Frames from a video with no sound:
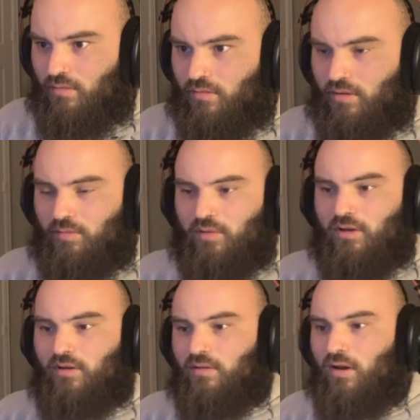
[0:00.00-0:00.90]
There we
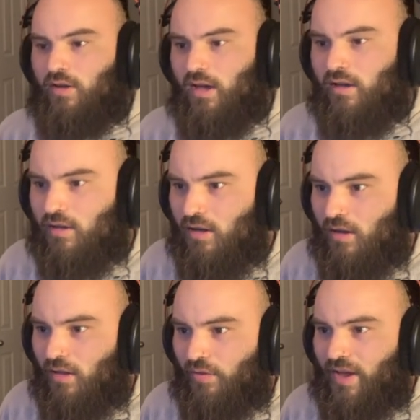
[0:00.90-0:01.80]
go. Okay,
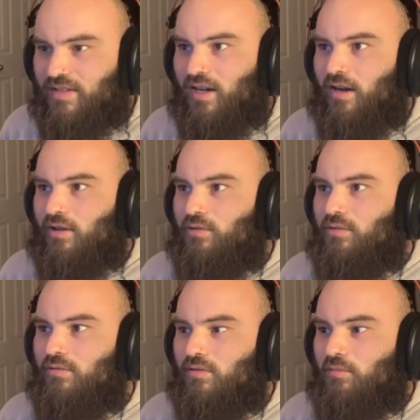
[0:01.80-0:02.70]
that's kind of
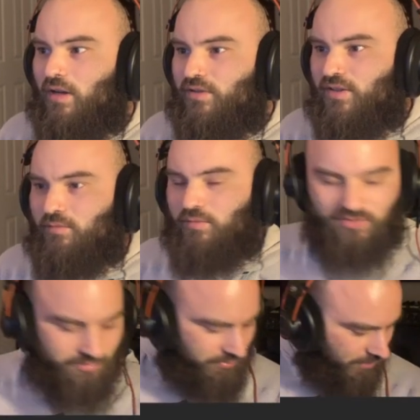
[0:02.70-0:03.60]
cool. What else can we
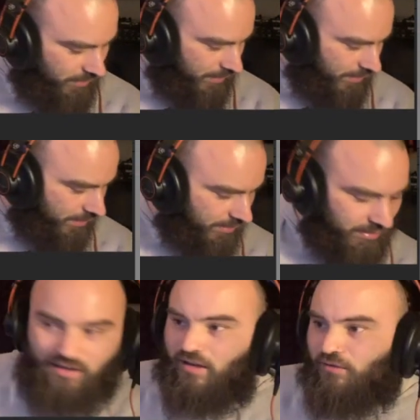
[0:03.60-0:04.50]
do?
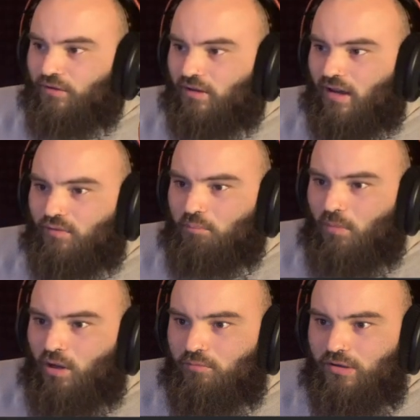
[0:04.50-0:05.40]
I don't think I have the
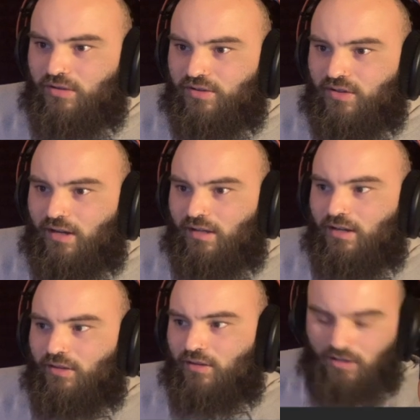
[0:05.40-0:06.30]
mod wheel assigned to
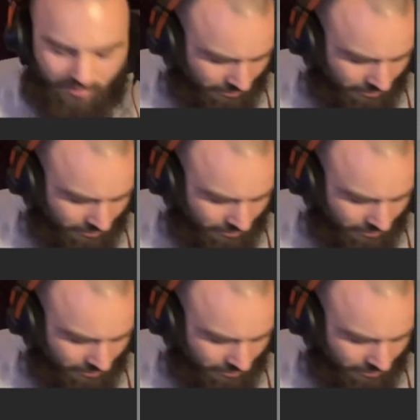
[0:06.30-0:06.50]
anything yet.